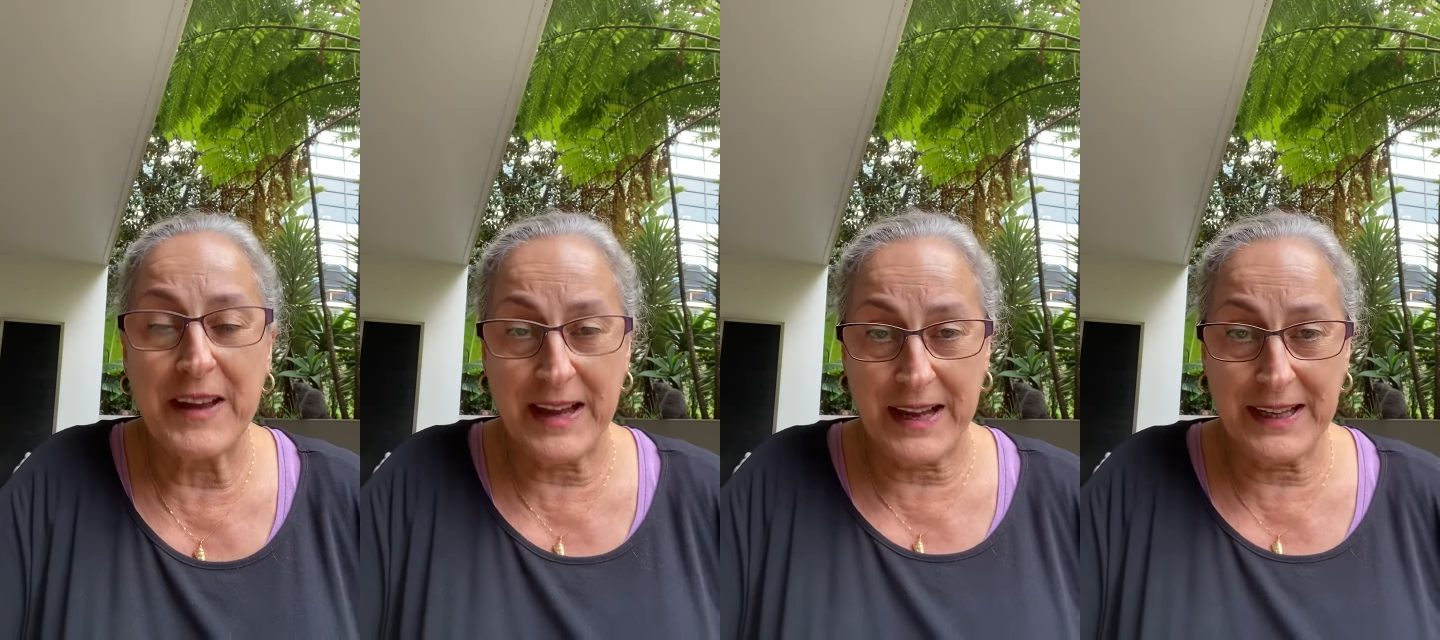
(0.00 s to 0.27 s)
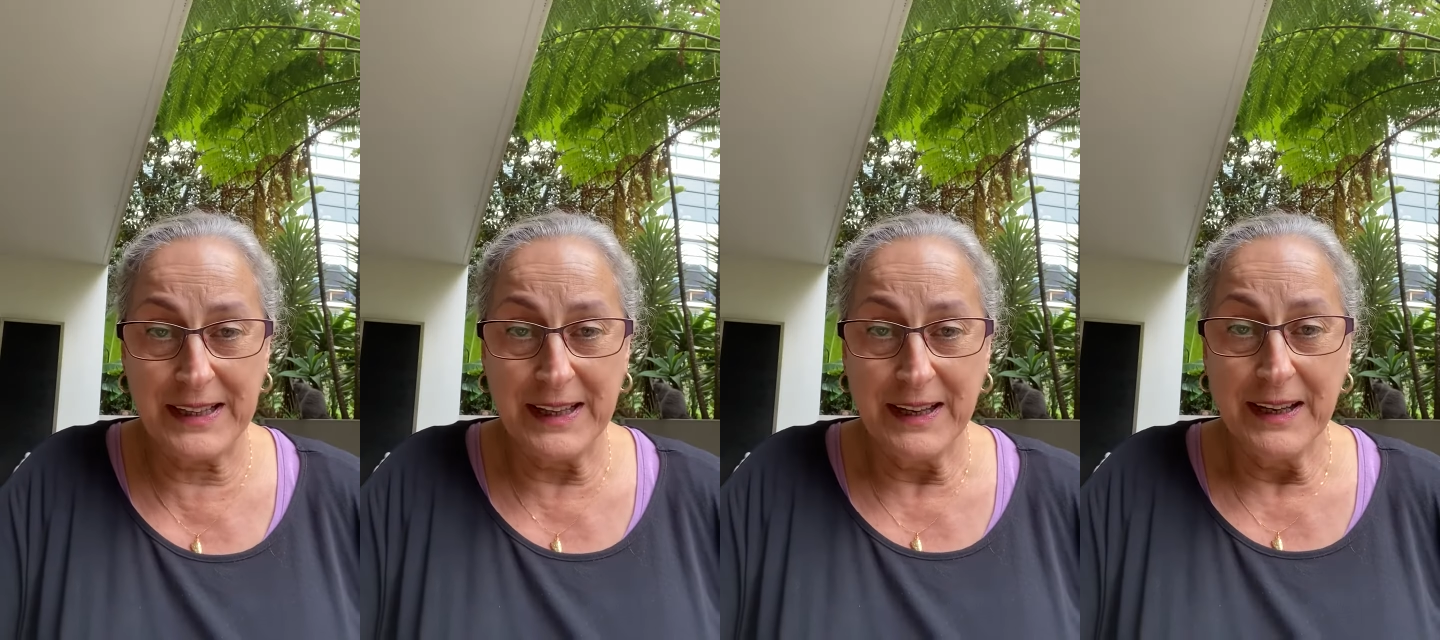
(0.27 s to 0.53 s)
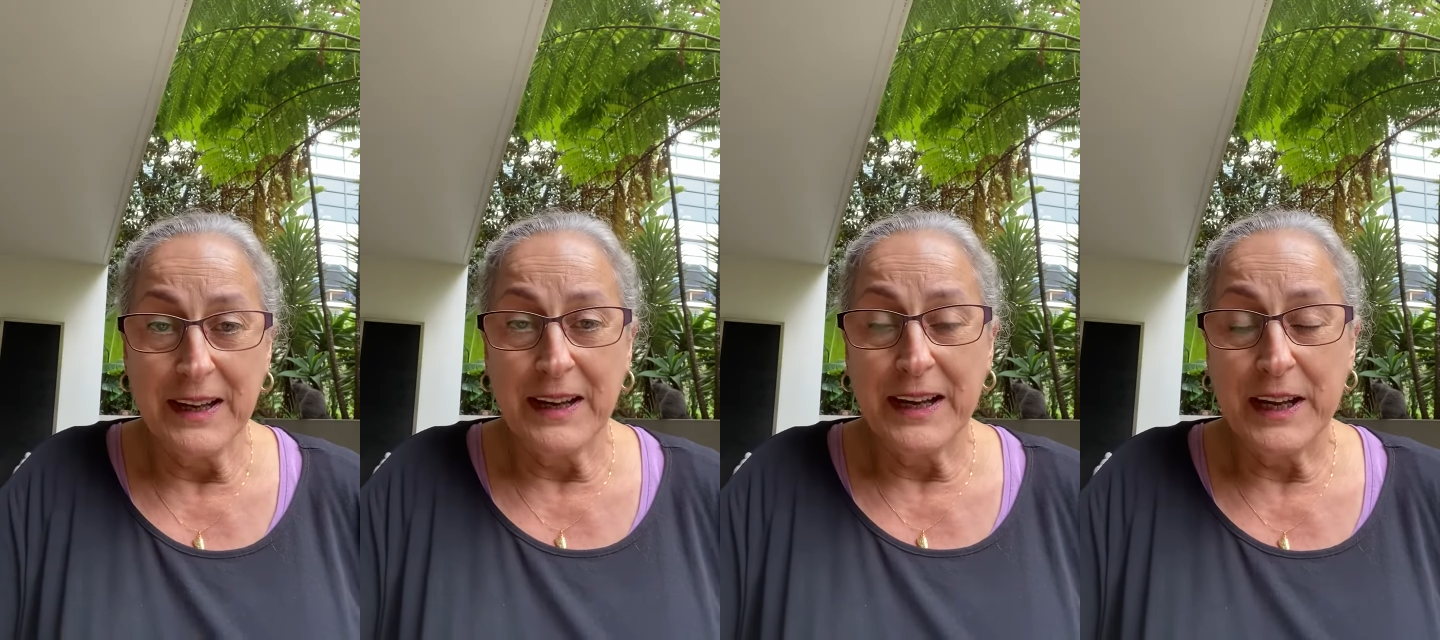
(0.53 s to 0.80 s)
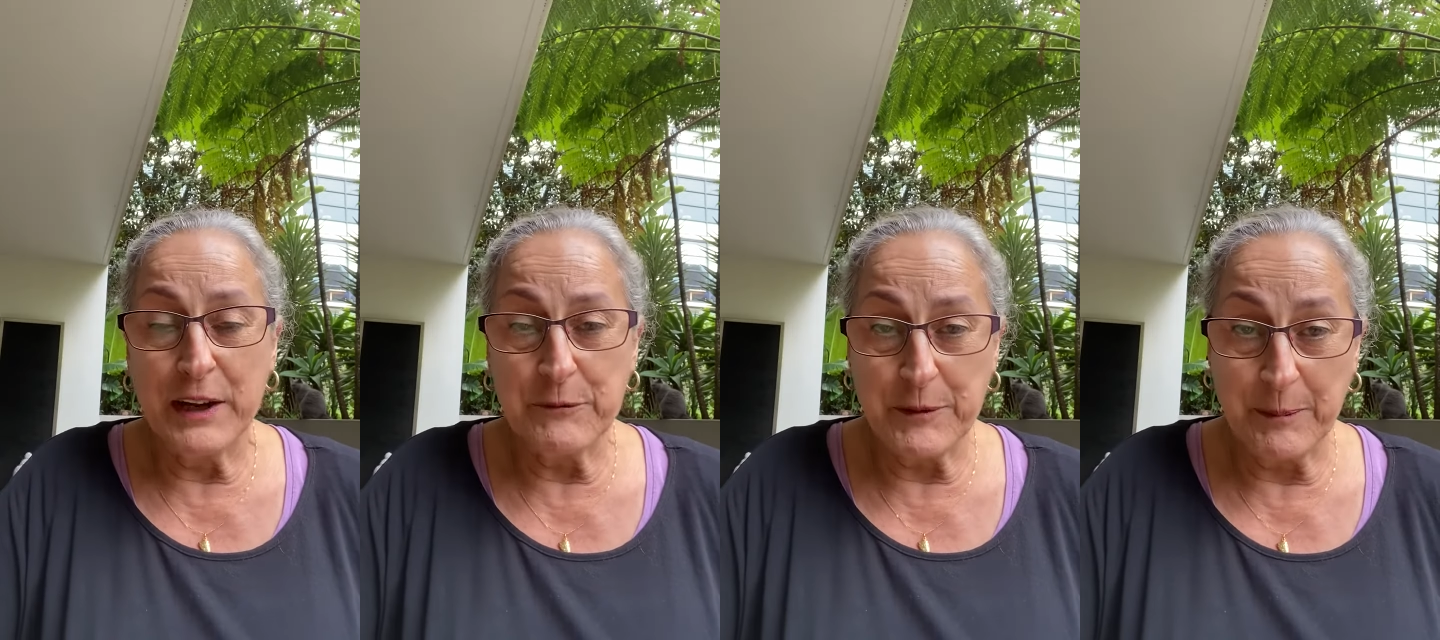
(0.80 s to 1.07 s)
a
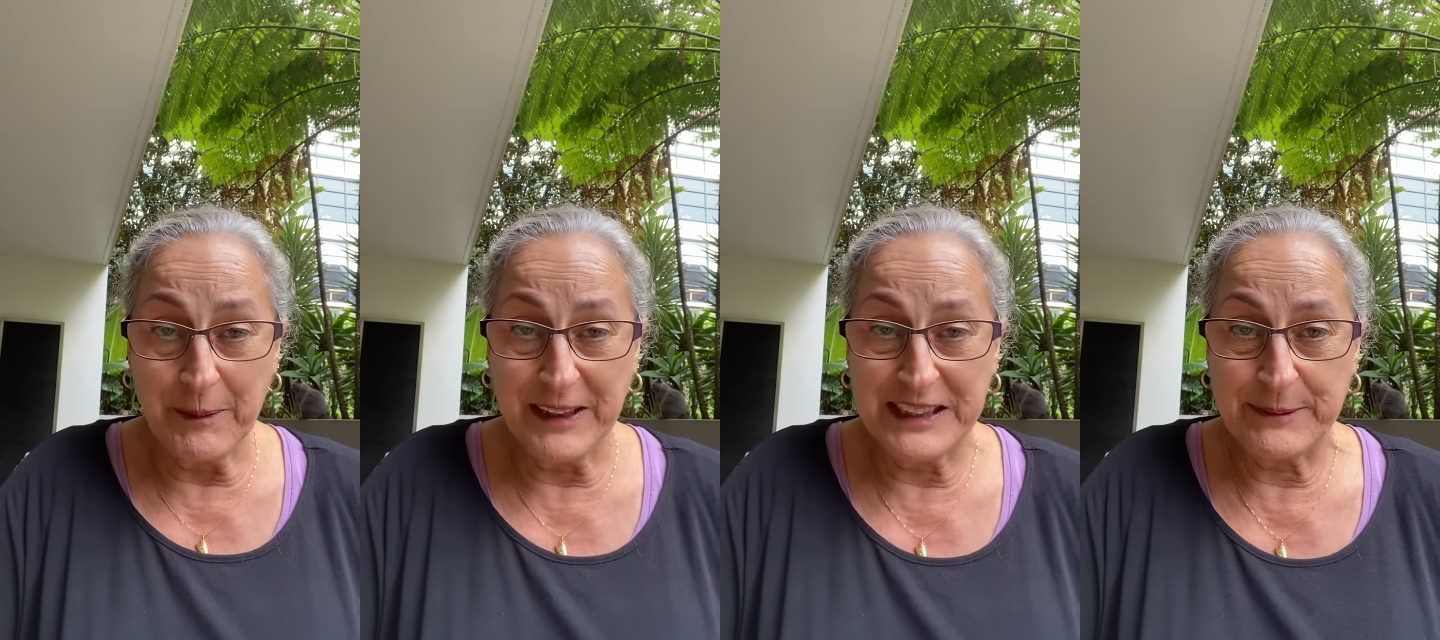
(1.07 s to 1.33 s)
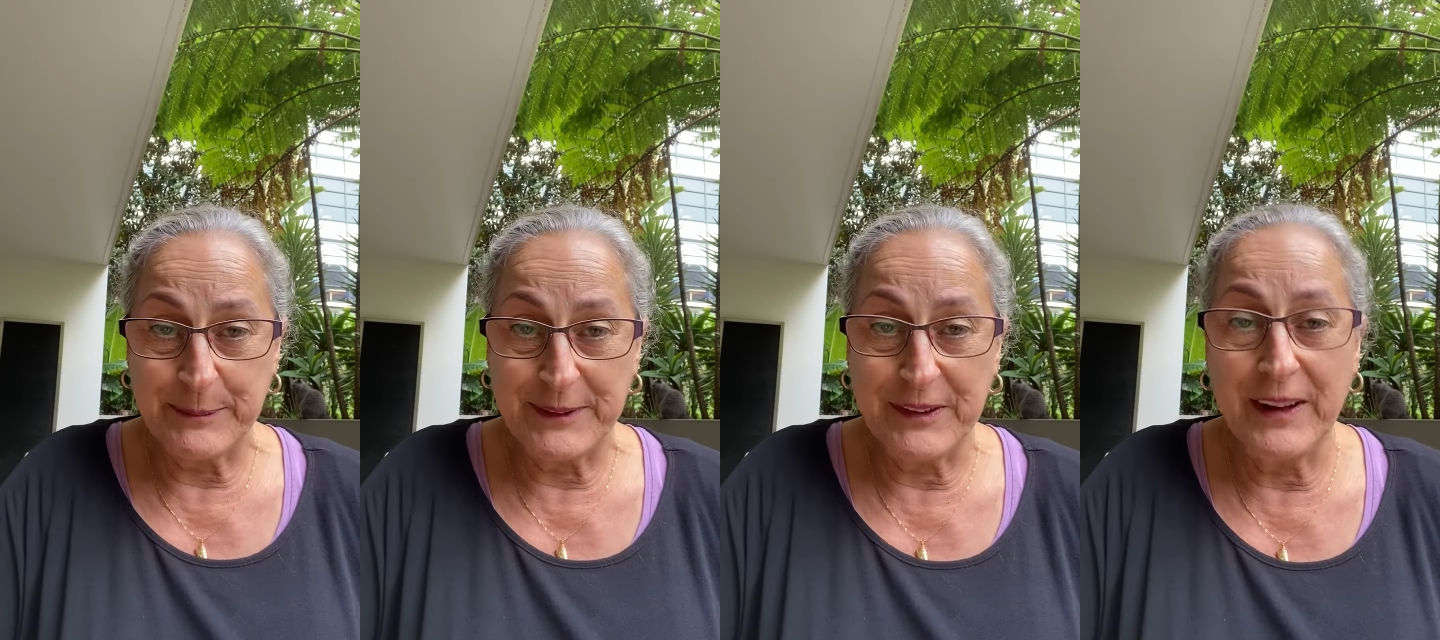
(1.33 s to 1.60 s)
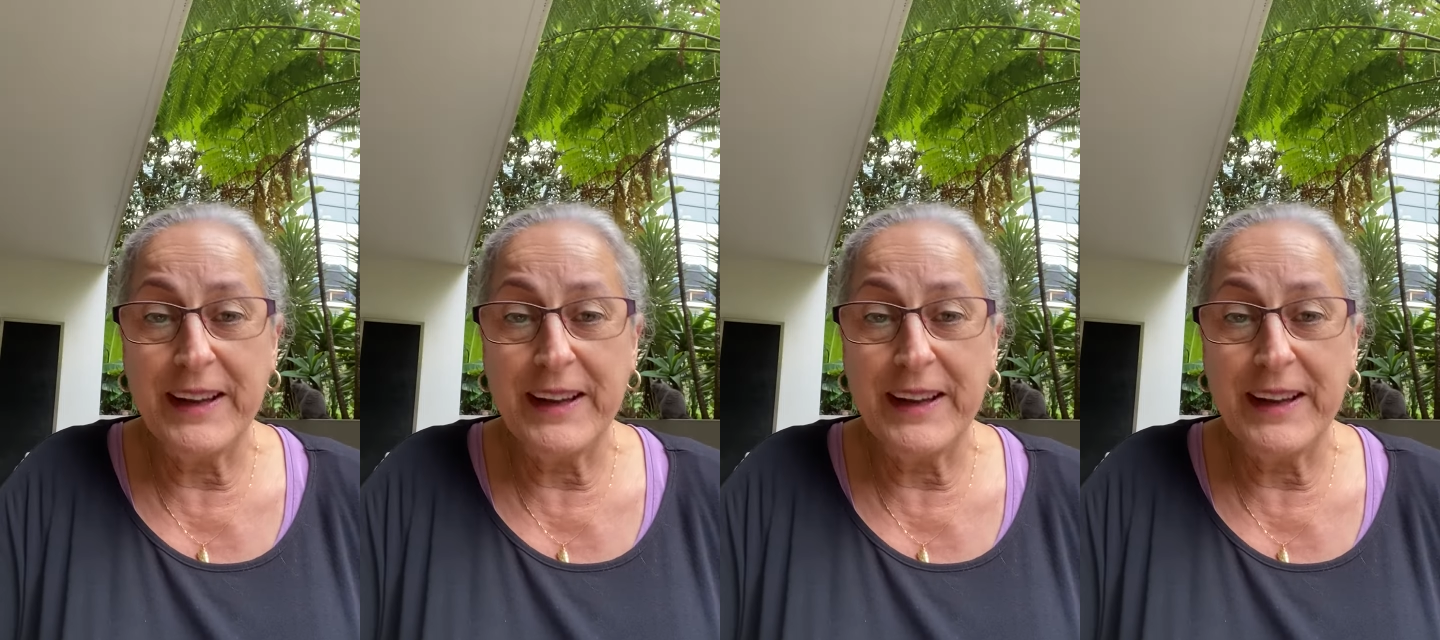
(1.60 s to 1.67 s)
hip replacement.